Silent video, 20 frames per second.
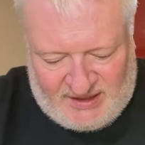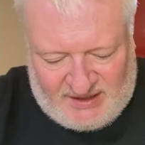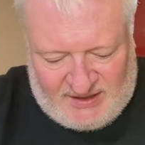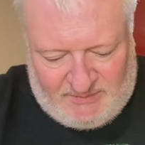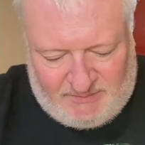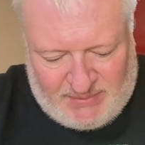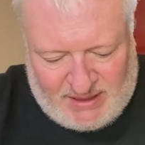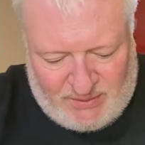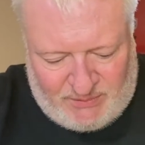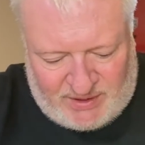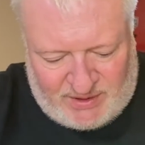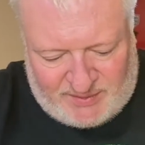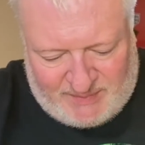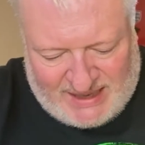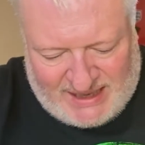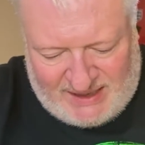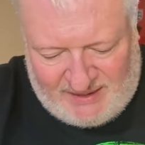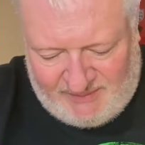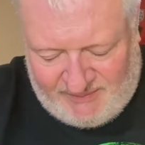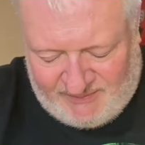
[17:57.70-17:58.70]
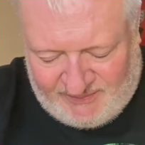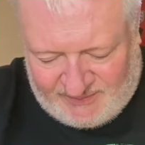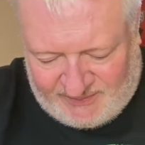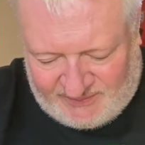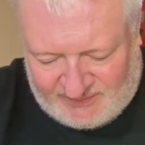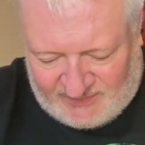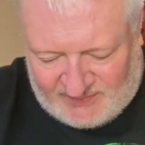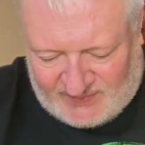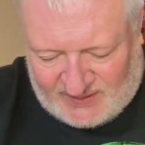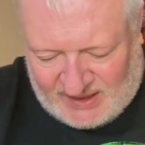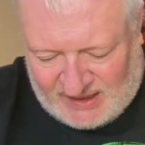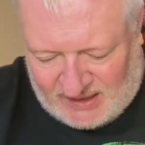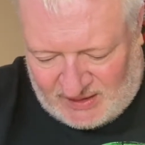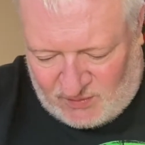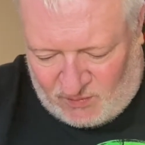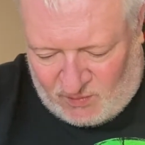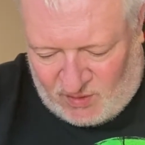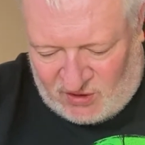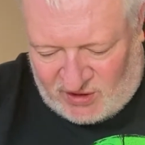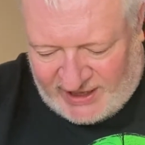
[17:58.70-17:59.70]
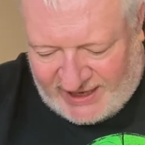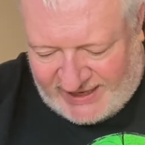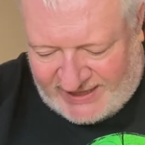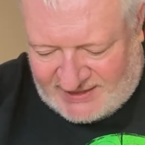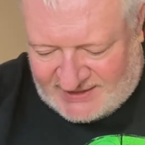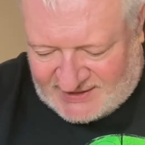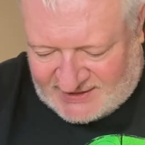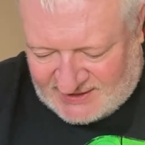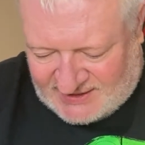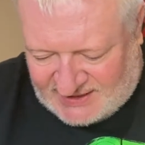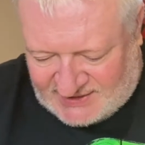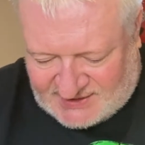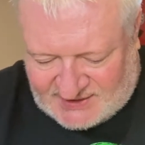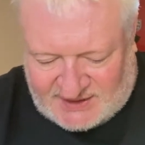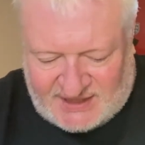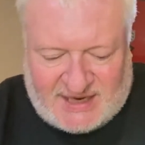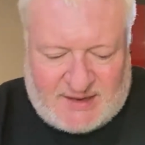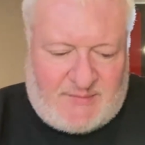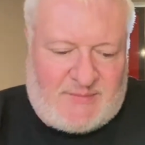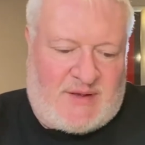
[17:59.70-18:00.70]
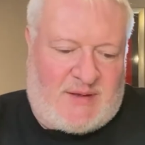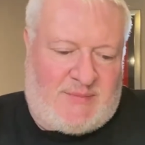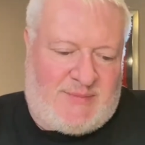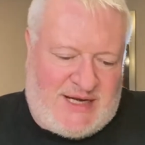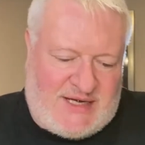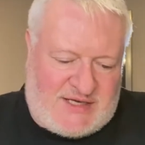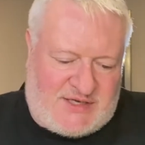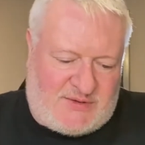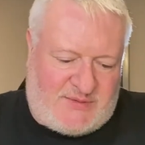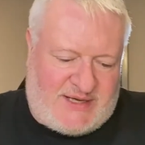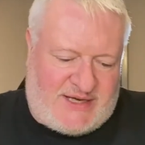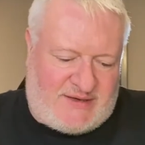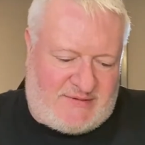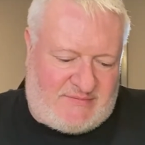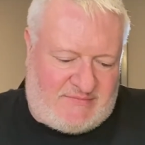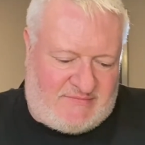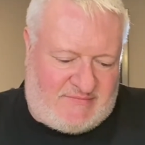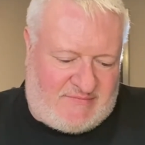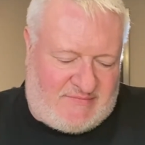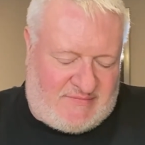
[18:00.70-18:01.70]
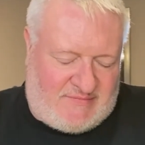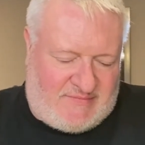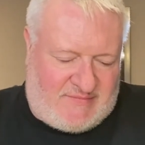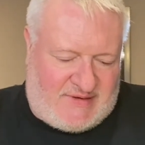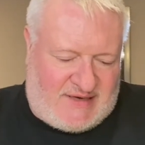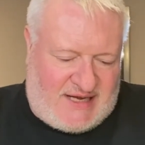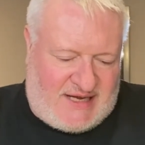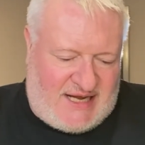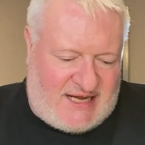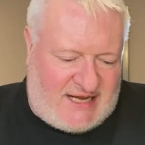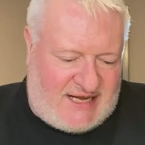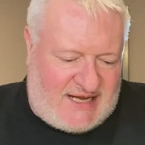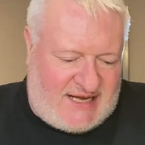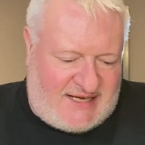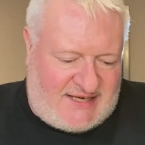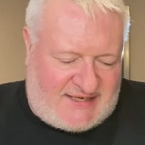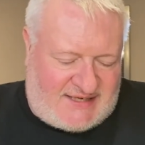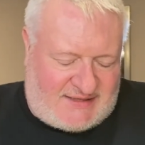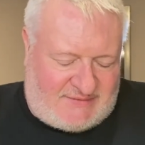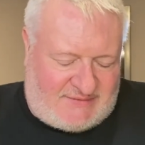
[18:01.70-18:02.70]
Bear with me. I will get into this. Yep, I'm into it. It is.